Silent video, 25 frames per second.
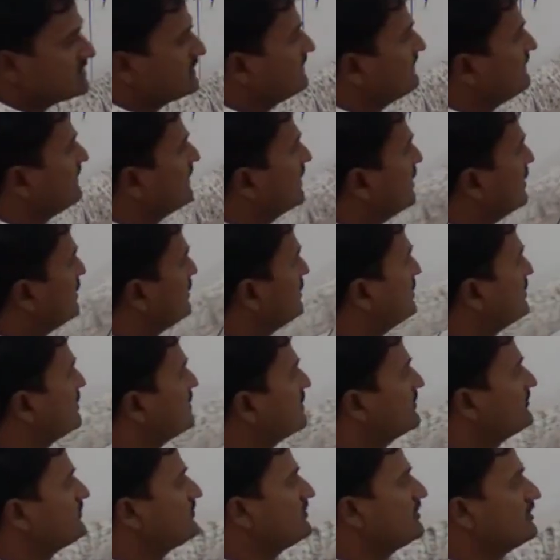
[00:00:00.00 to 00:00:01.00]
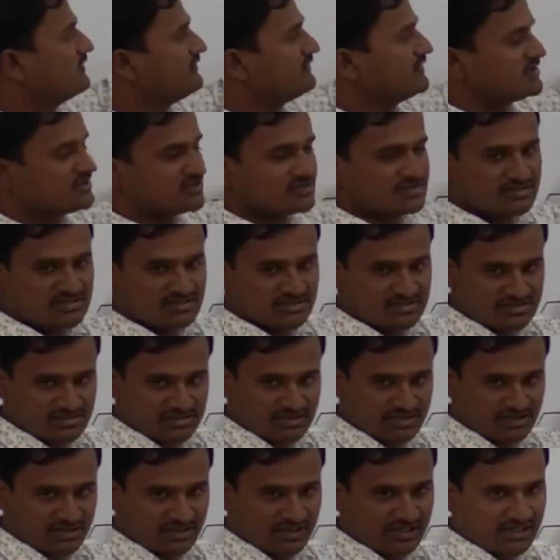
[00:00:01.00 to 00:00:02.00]
then f of x is
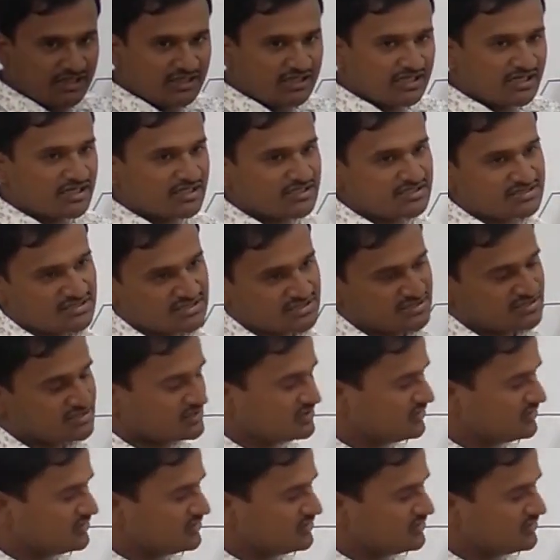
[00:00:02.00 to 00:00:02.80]
decreases,